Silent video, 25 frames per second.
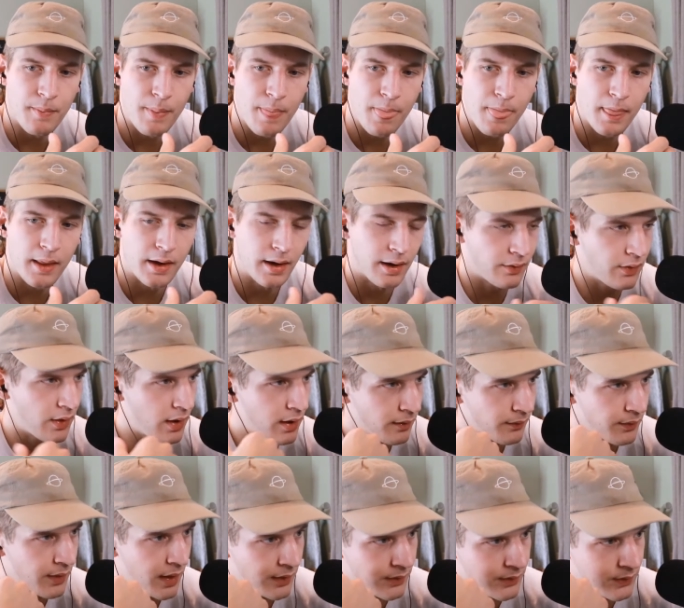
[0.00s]
And I think
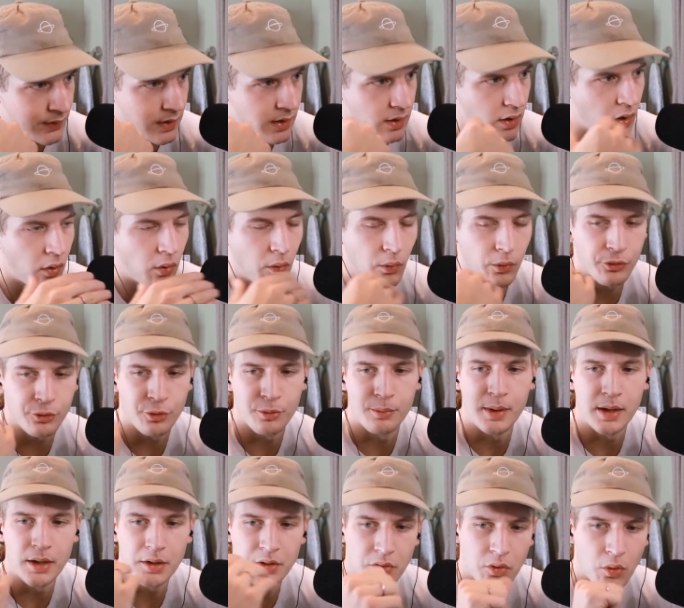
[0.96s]
that's the
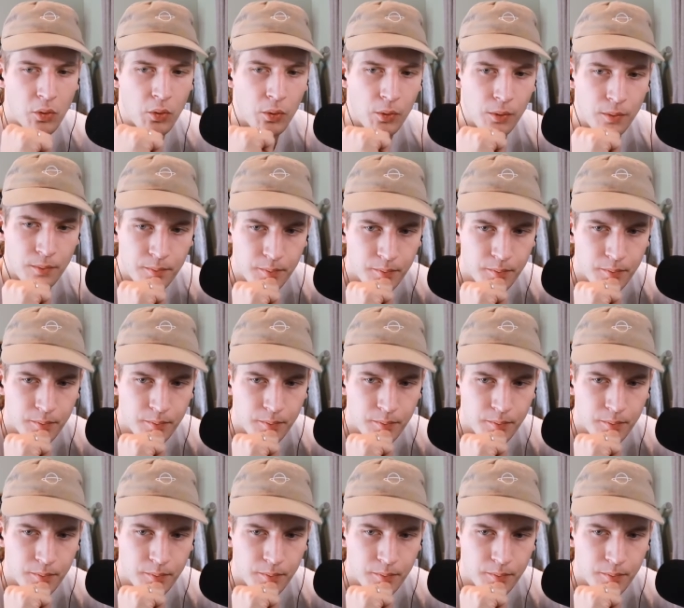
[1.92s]
ultimate goal.